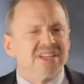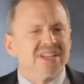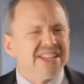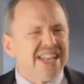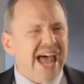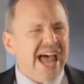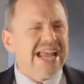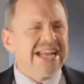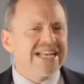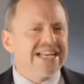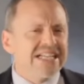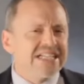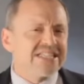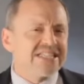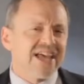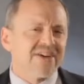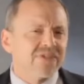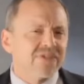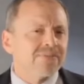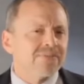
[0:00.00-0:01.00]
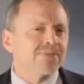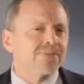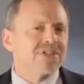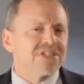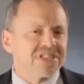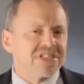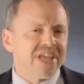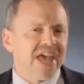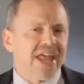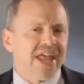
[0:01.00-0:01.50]

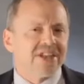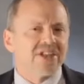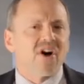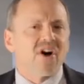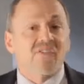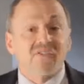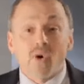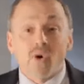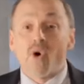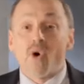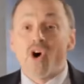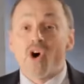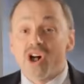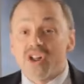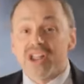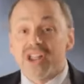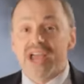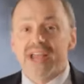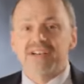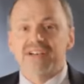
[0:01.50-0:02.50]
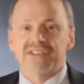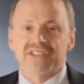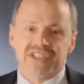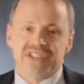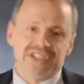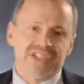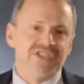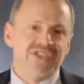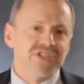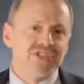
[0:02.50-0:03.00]
97% of all
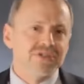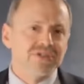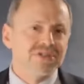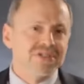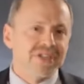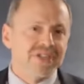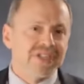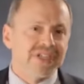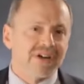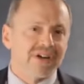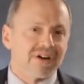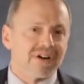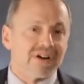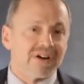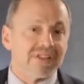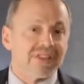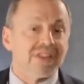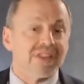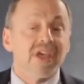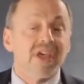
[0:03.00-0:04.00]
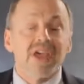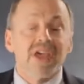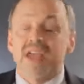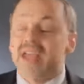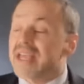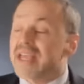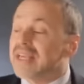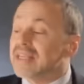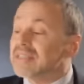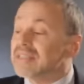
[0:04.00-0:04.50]
energy that's used in the earth
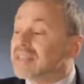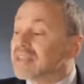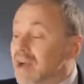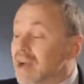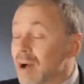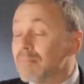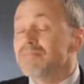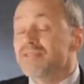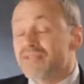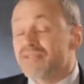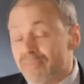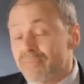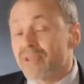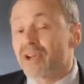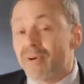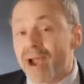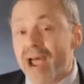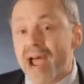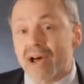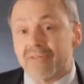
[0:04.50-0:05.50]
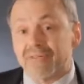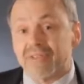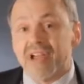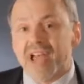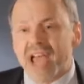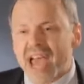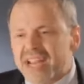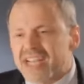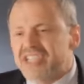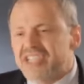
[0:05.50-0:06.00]
comes from the ground,
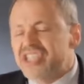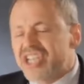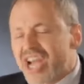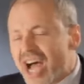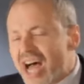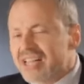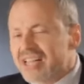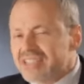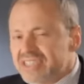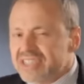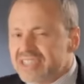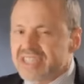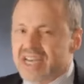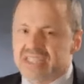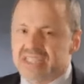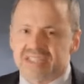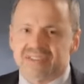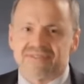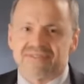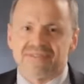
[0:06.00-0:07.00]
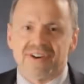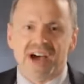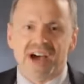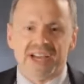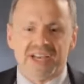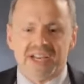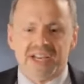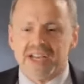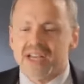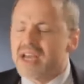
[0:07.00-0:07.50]
and a geologist has to
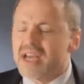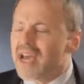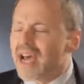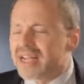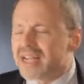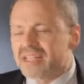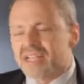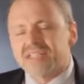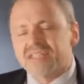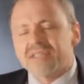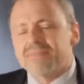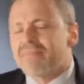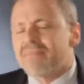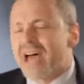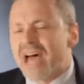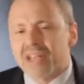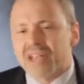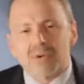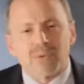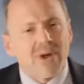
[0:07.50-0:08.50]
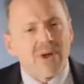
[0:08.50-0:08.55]
find it. That doesn't matter